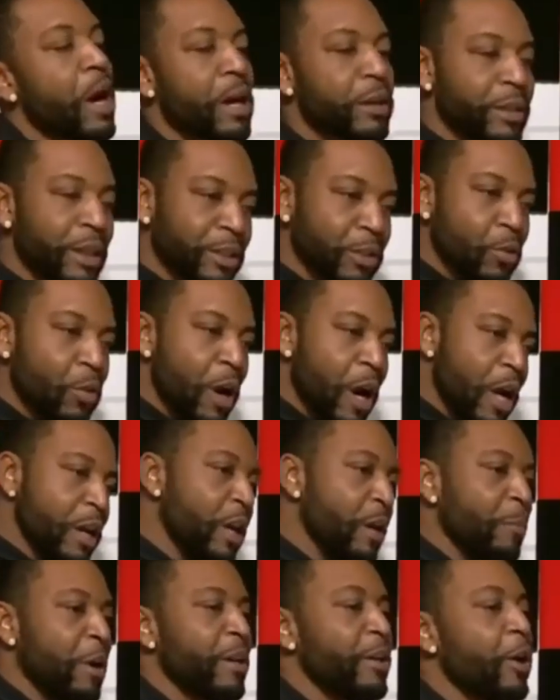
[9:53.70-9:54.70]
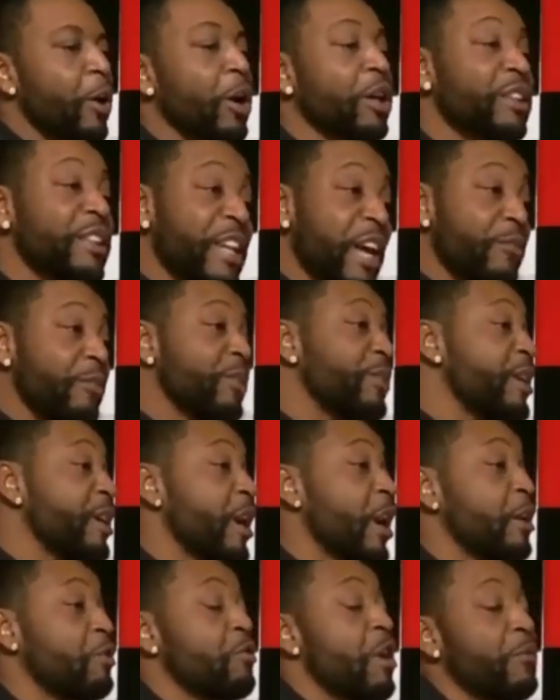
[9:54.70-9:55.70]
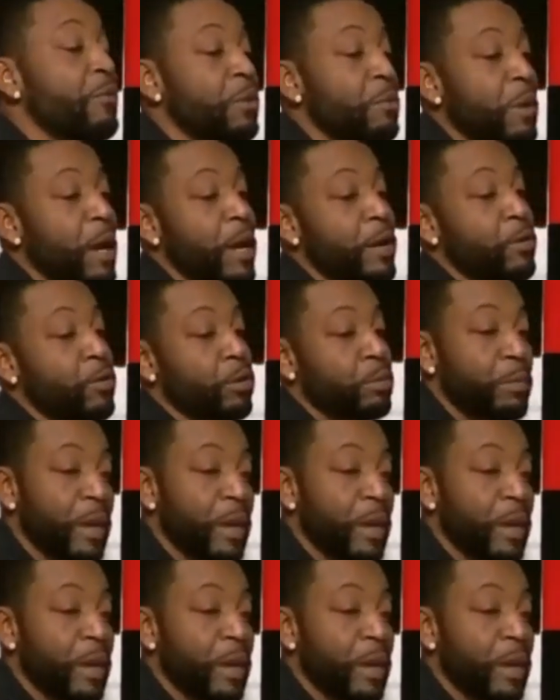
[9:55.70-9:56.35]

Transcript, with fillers: channel, feel free to subscribe and also hit the